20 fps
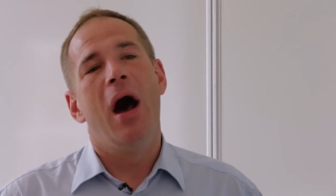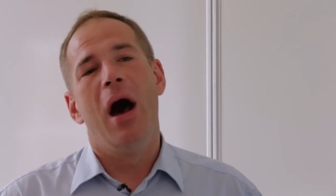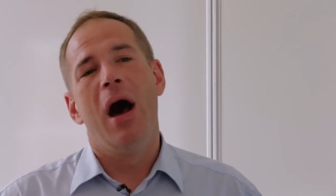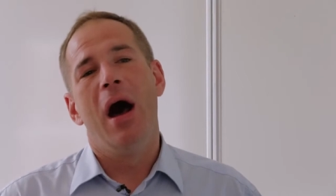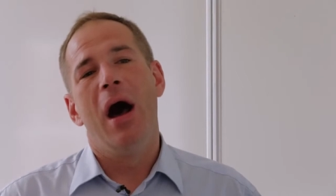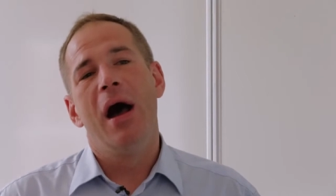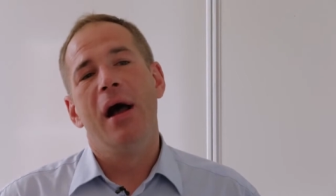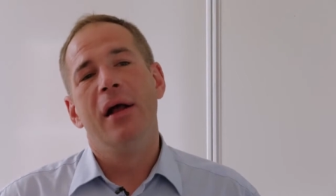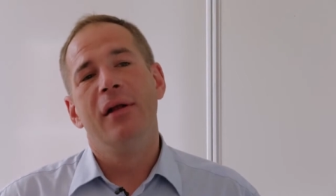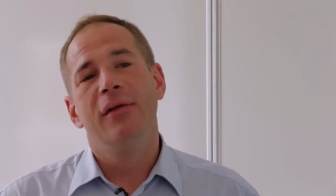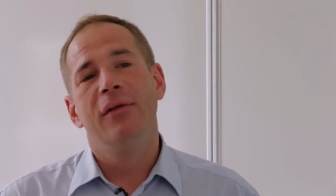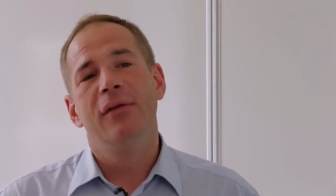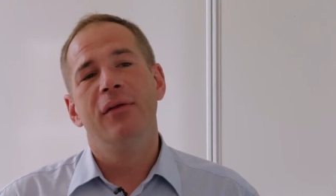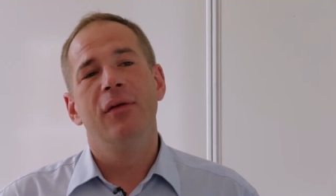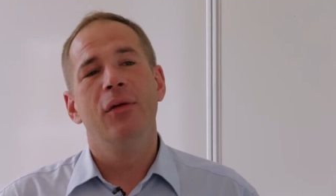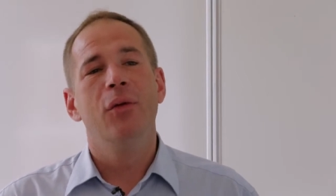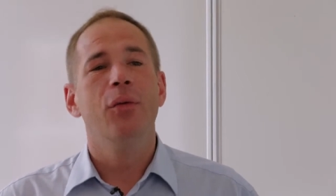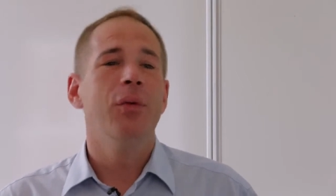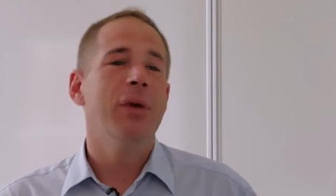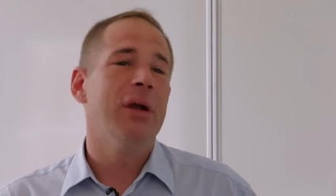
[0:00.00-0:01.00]

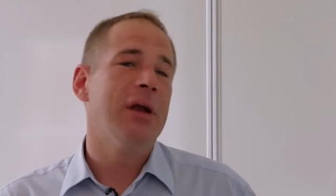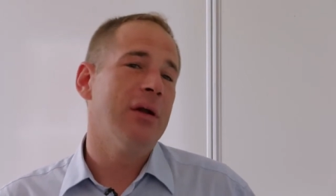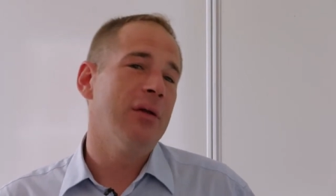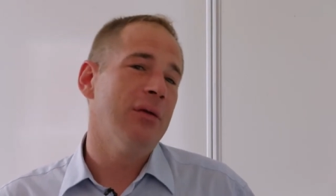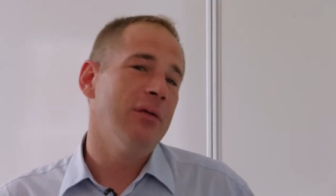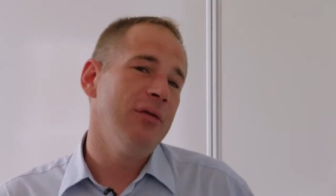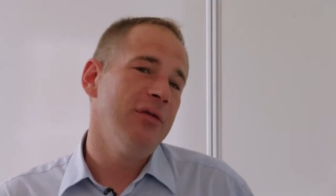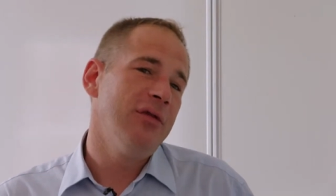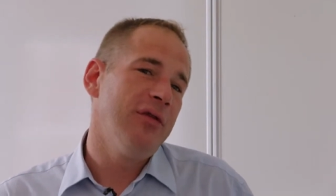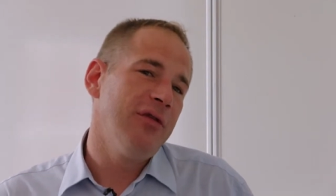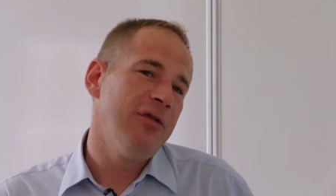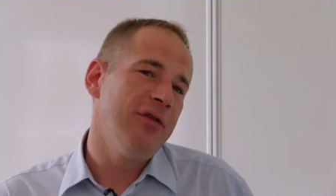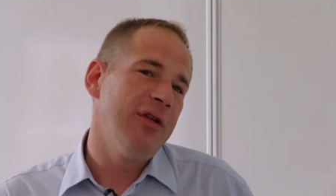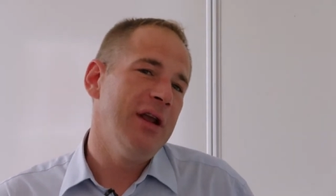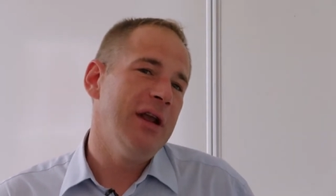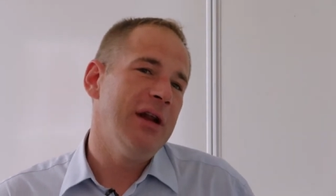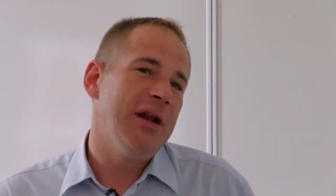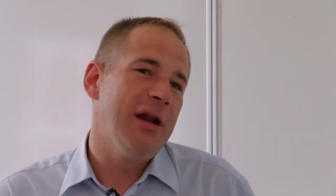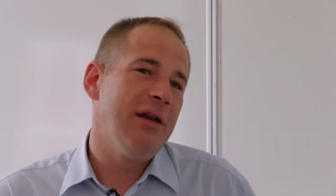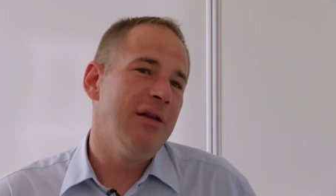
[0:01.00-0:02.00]
and we can also
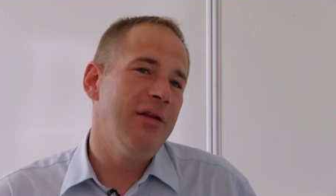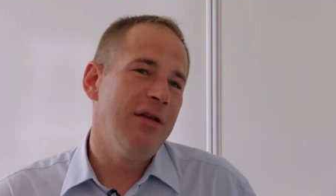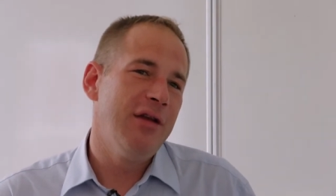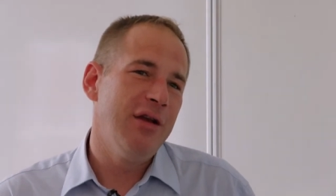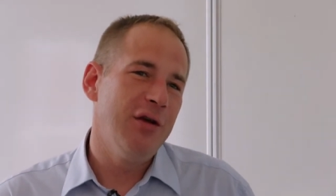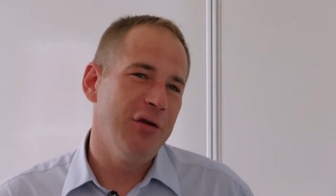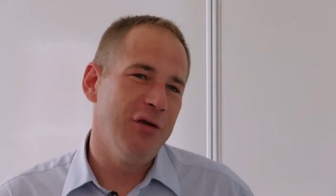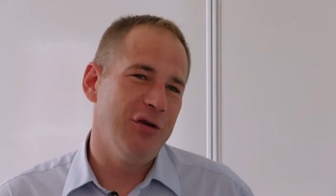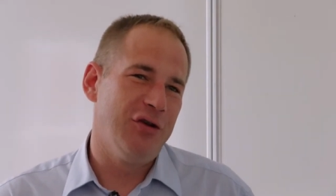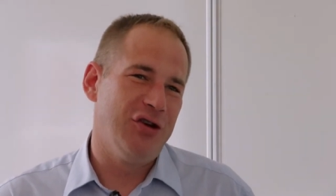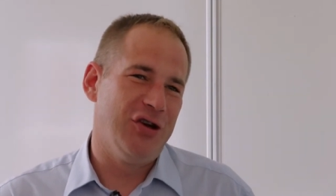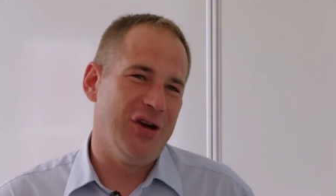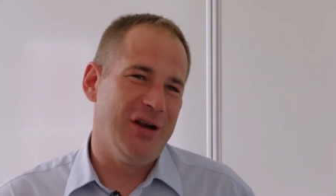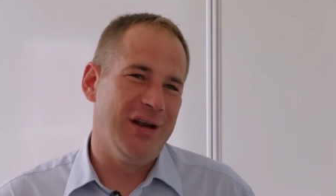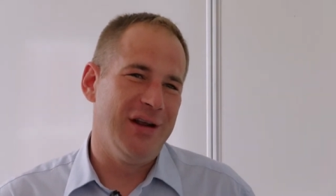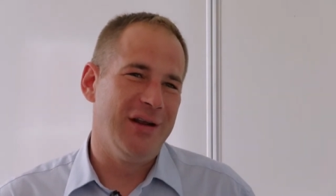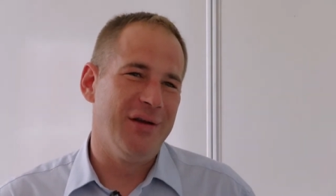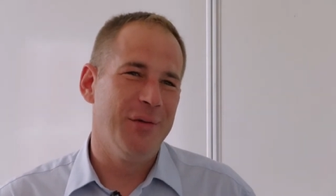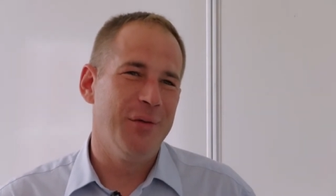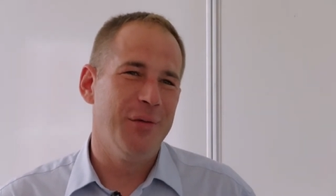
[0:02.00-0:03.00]
see it in
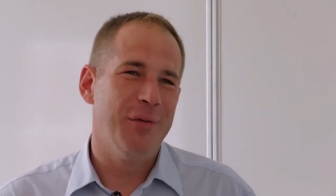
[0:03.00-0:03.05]
theology,